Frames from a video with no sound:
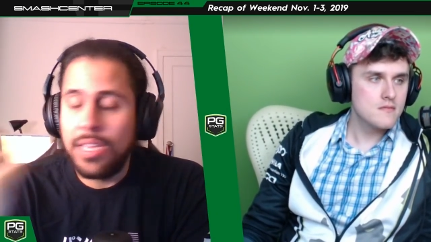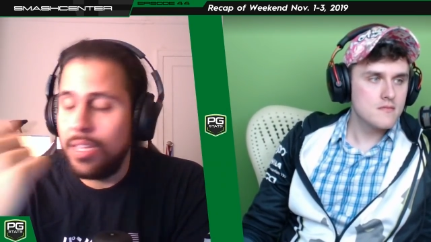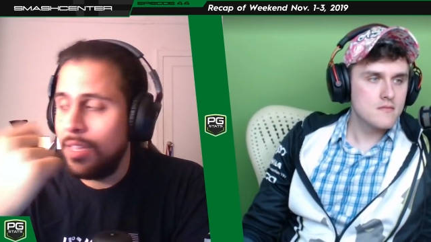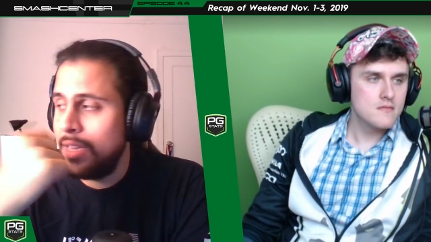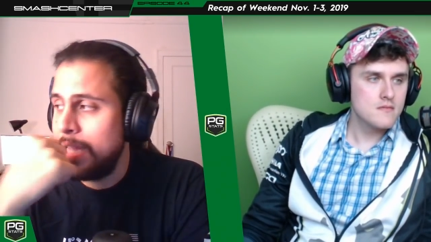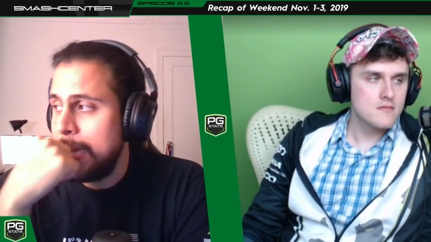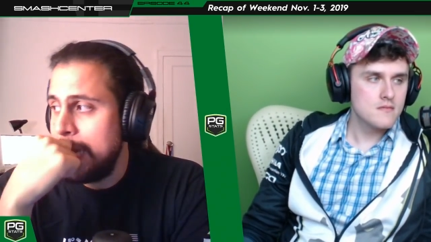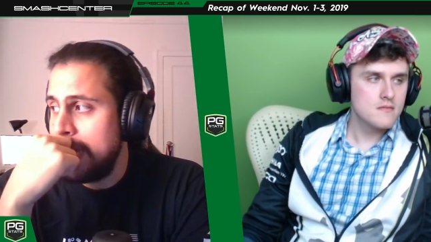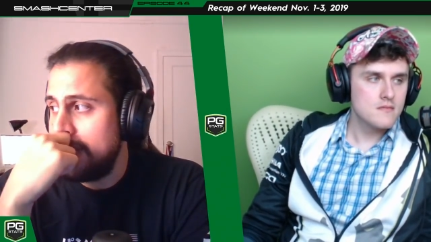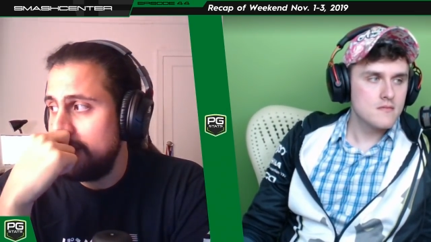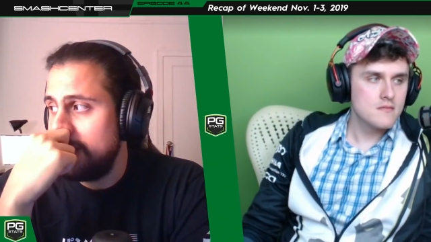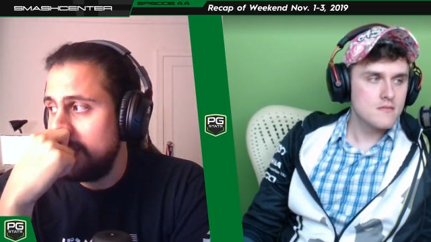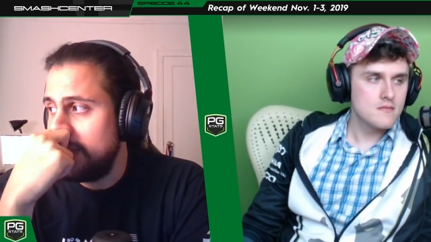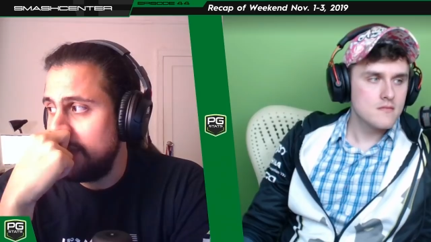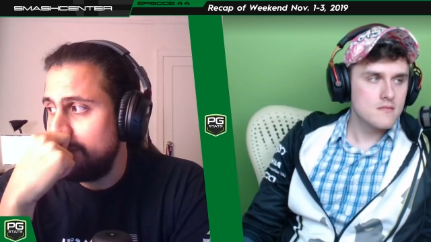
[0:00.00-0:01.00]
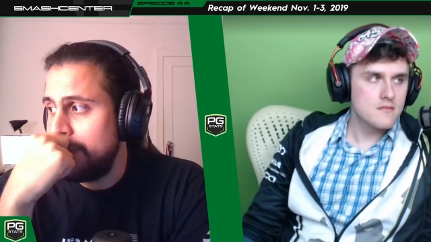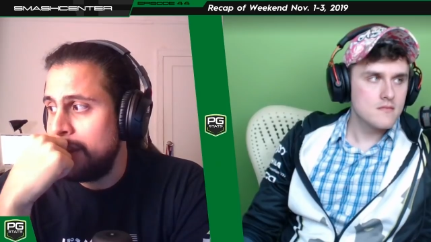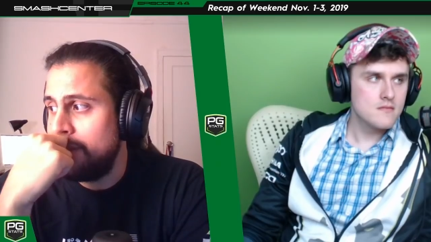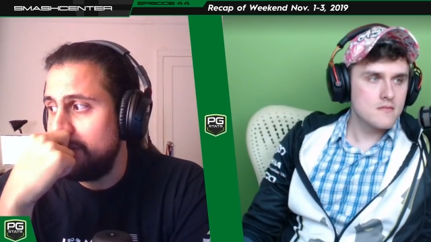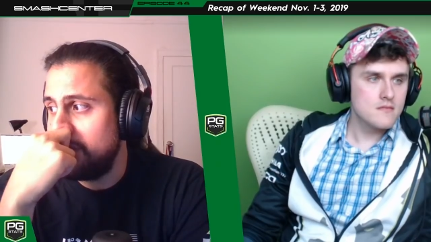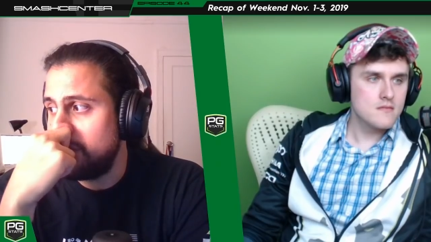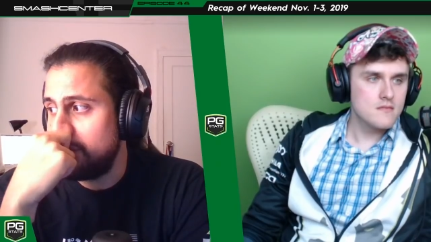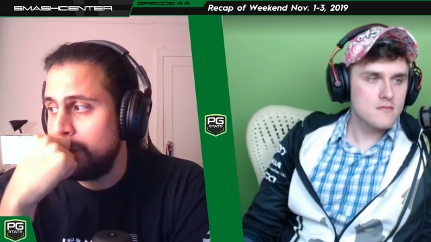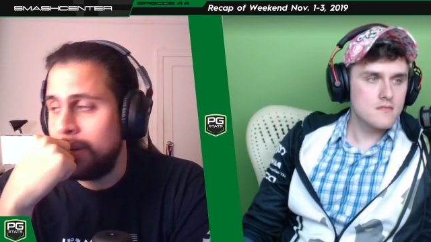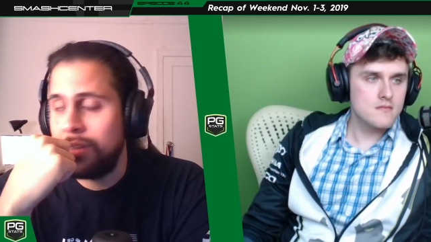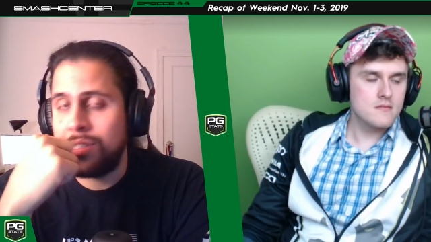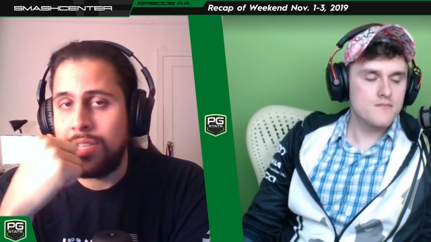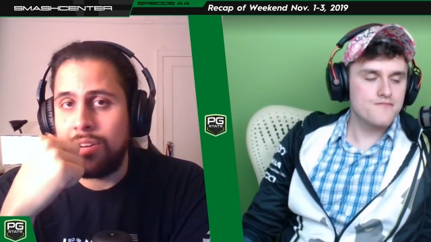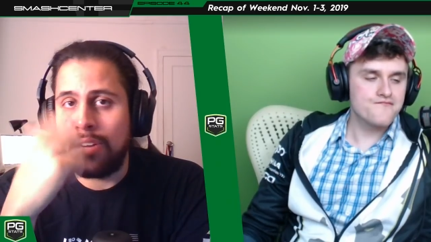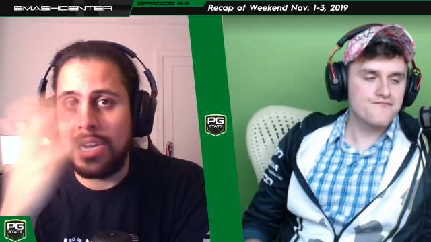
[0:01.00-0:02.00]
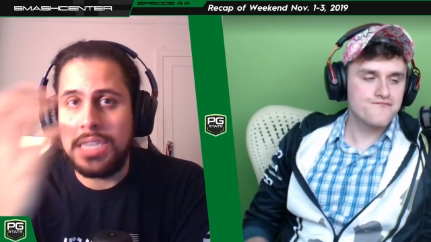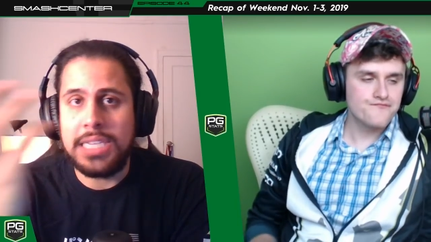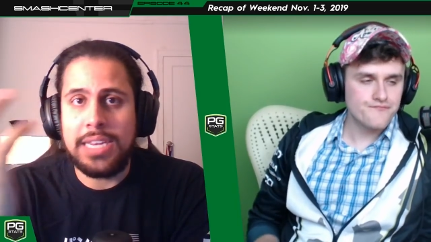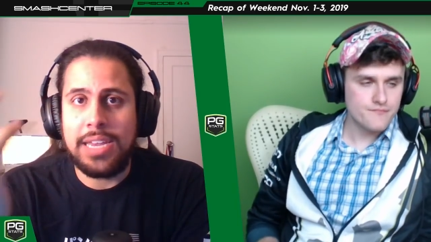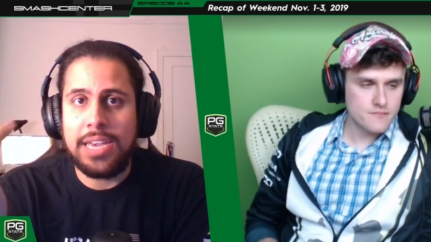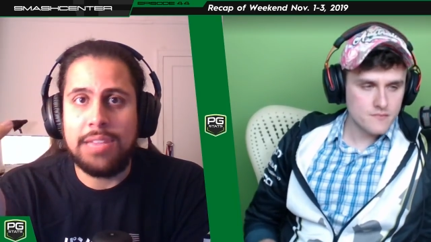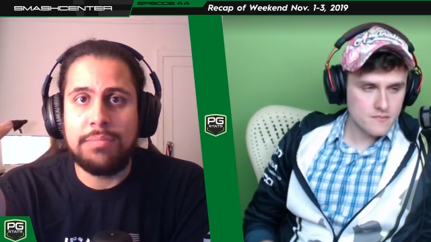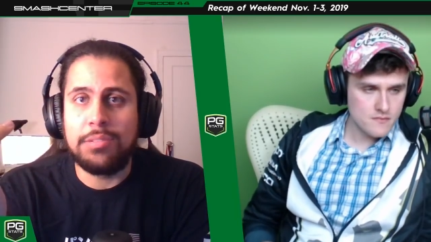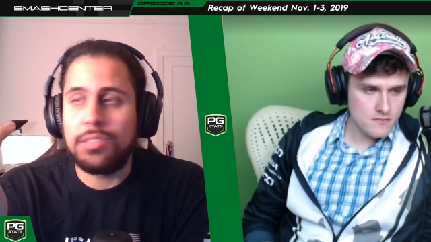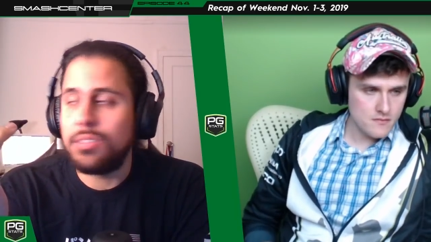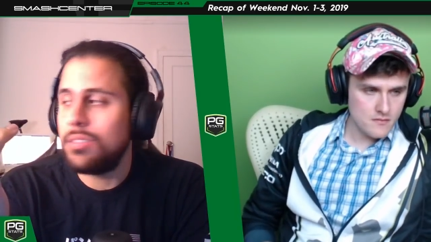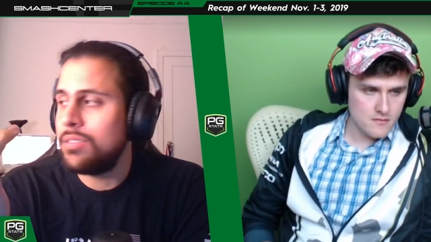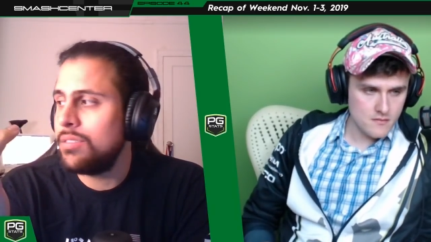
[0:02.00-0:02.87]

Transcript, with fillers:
Speaker 1: And uh, benefits from Arsene are undeniable.